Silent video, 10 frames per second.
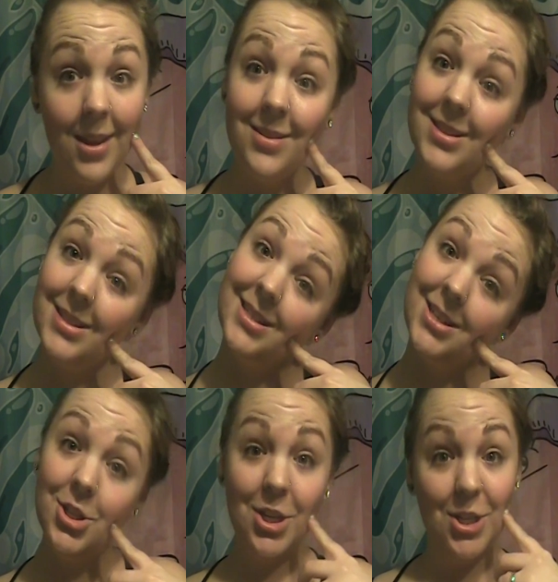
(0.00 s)

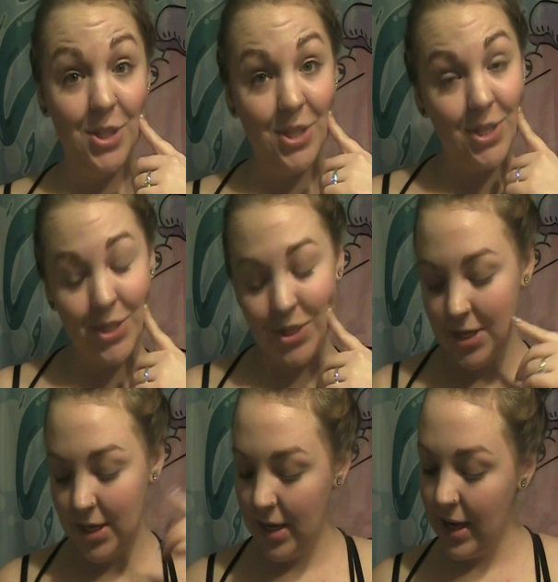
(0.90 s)
decisions.
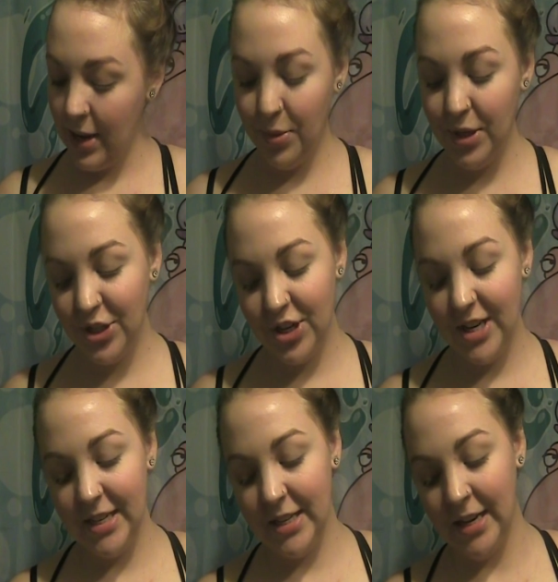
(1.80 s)
I'm pretty sure I
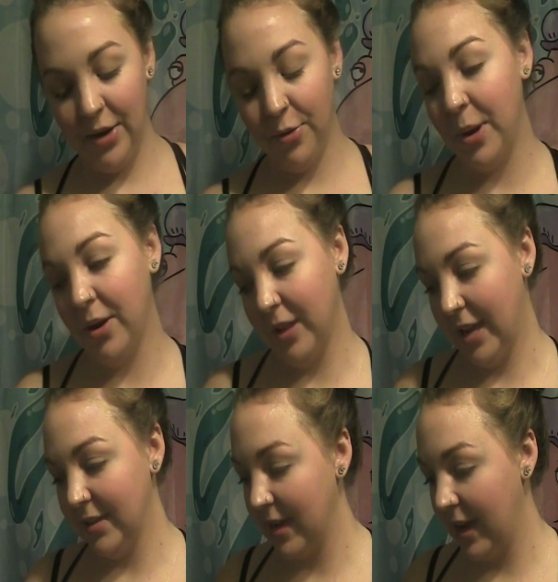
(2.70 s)
did the night repair
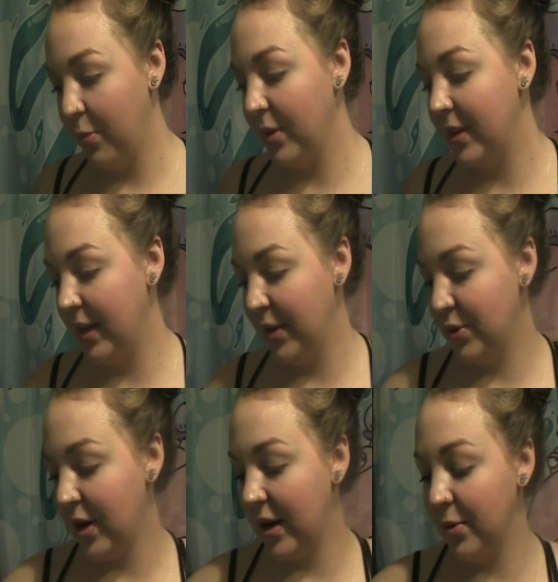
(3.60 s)
last night with the
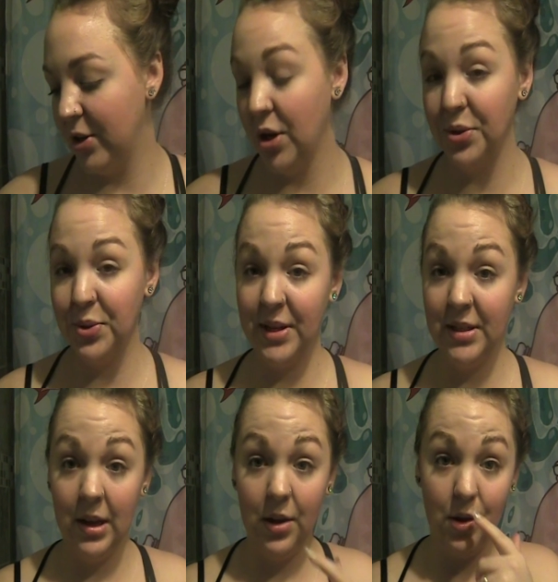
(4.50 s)
Neostrata, which also has
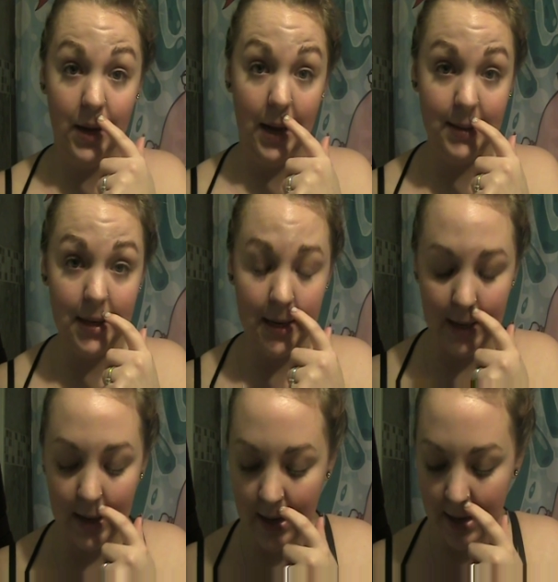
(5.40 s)
glycolic acid in
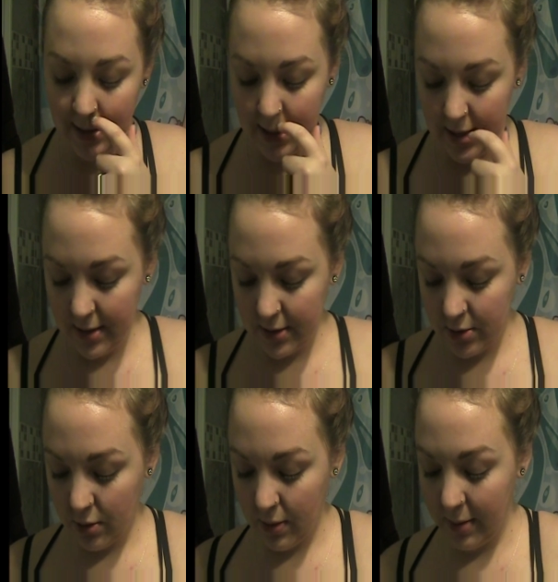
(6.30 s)
it.
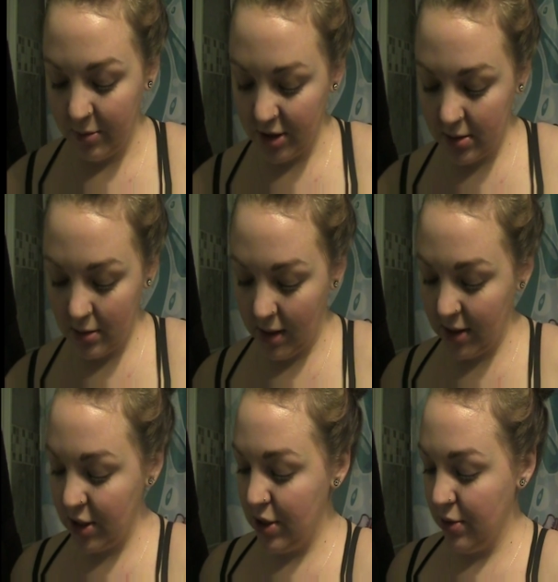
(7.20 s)
So I'm just going
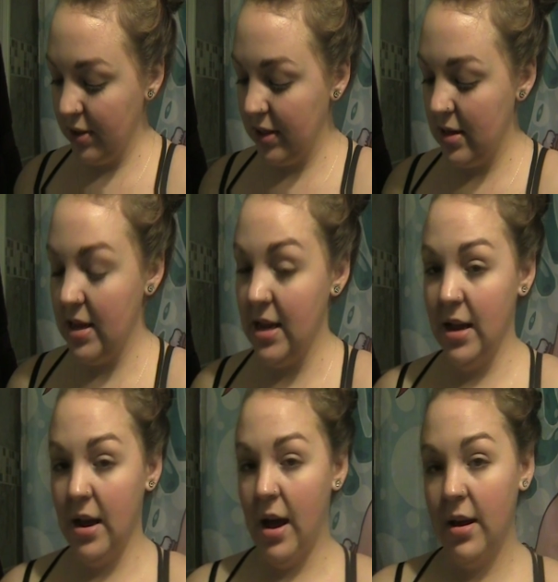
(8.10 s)
to use the
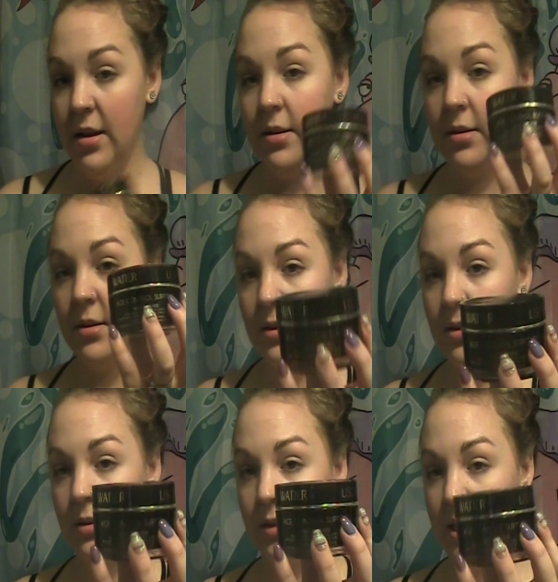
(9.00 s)

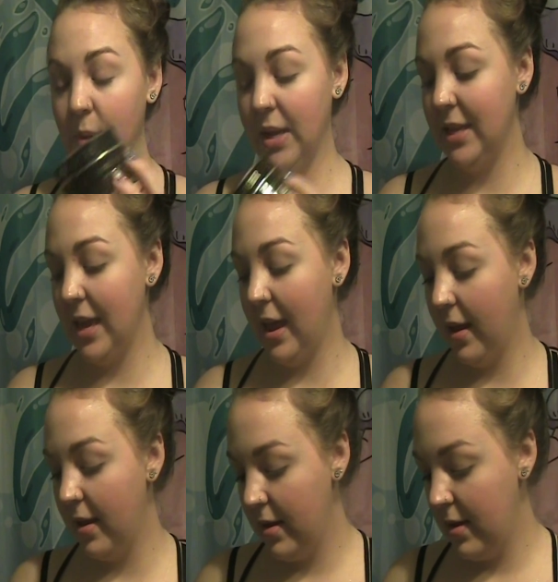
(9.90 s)
Lise
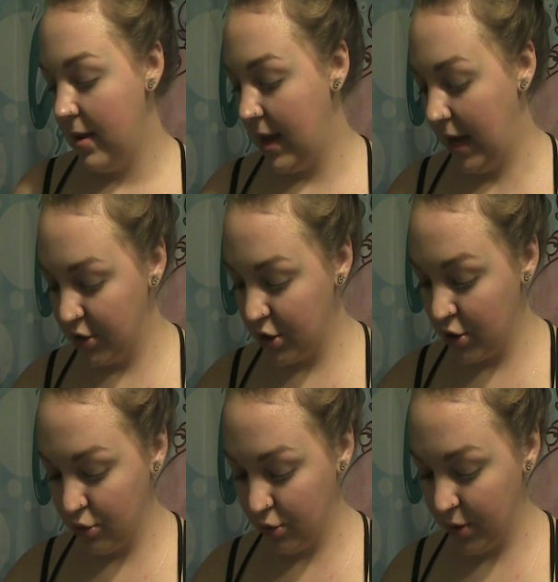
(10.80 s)
Watier Age
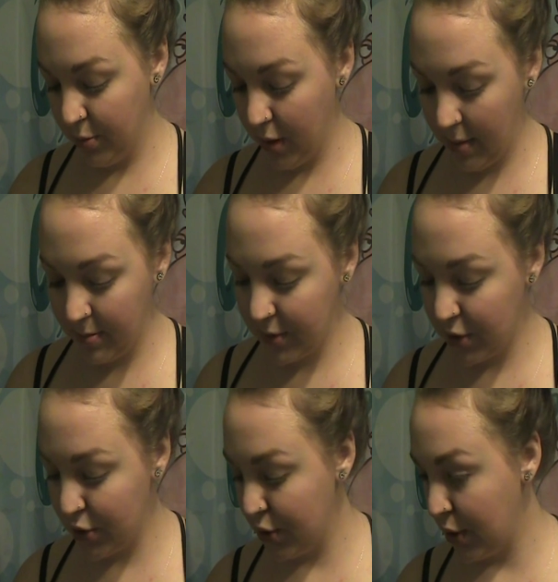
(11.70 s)
Control Supreme.
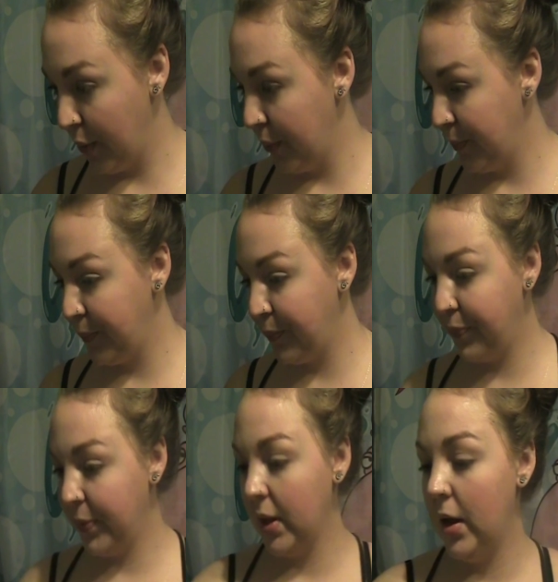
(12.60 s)
So
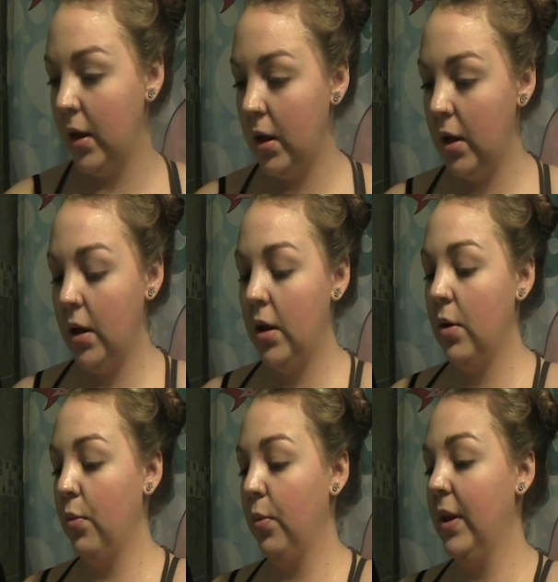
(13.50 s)

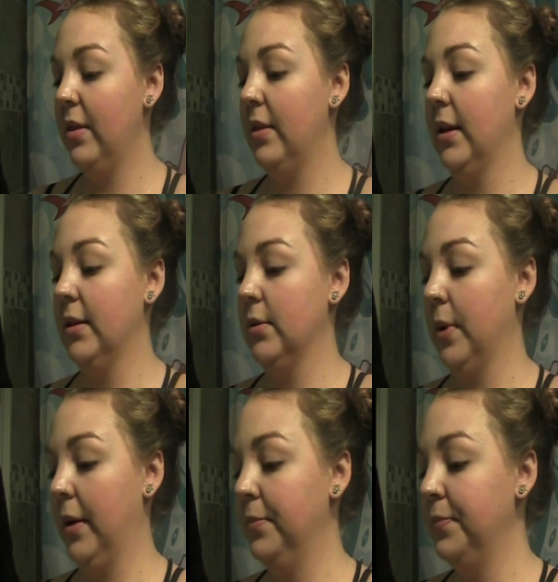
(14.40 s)
with this
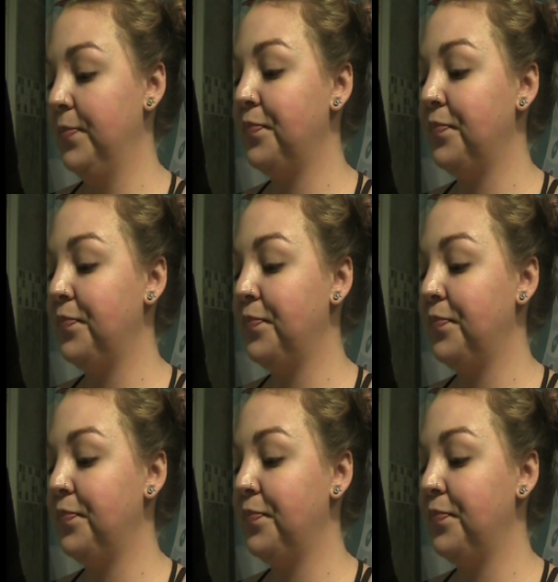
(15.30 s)
one,